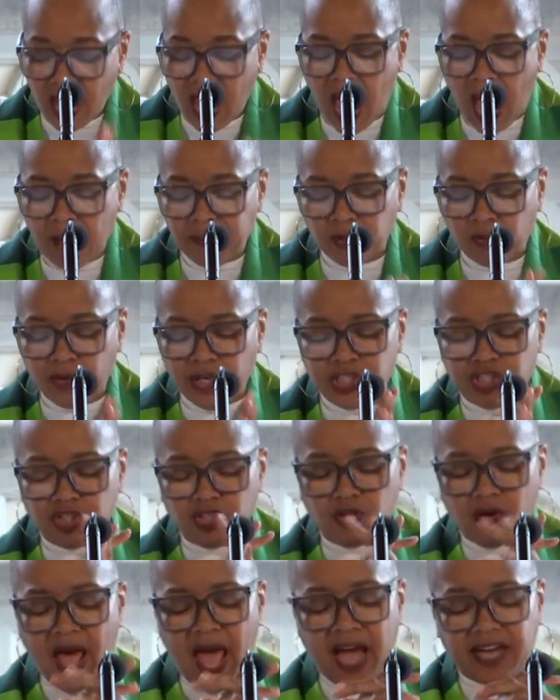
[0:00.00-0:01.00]

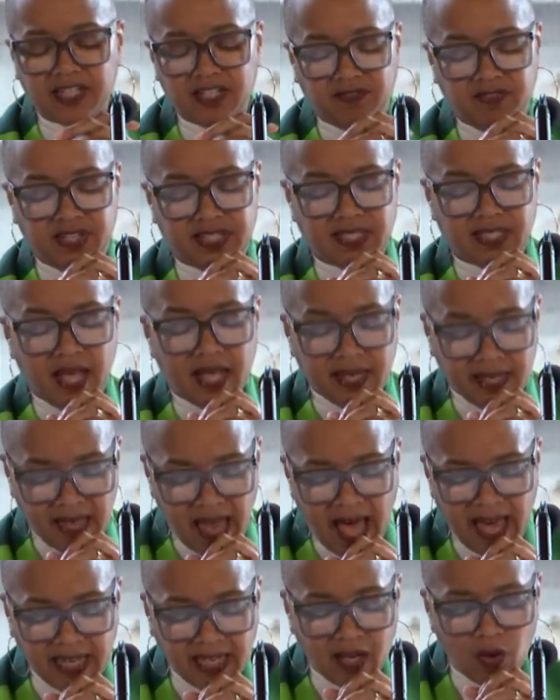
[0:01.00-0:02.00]
Aboriginal activist
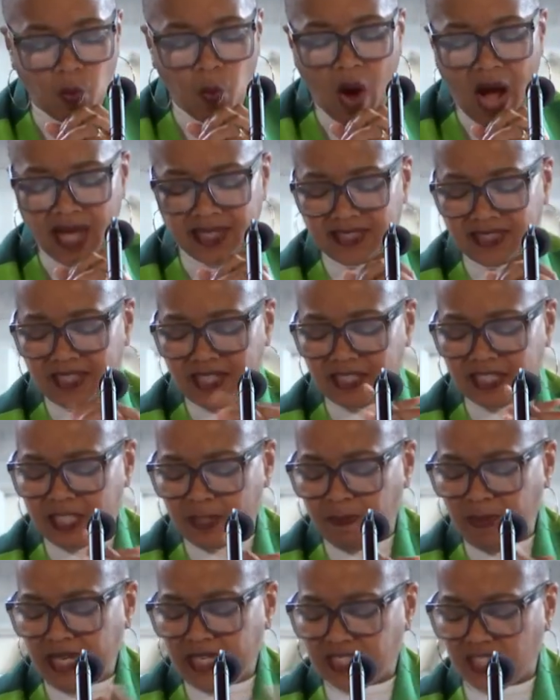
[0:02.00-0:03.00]
Lila Watson
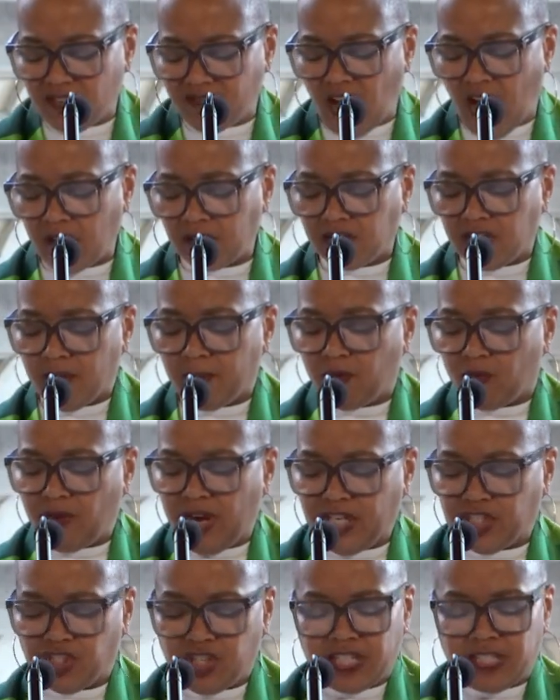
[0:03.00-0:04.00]
speaks of our
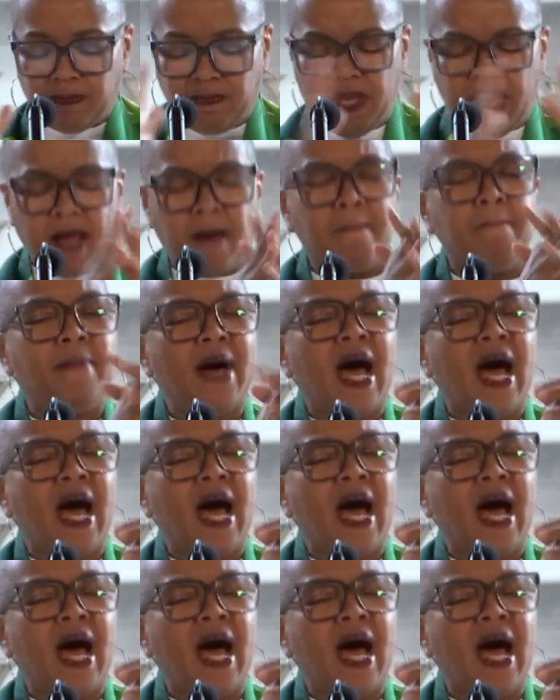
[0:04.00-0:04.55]
liberation as being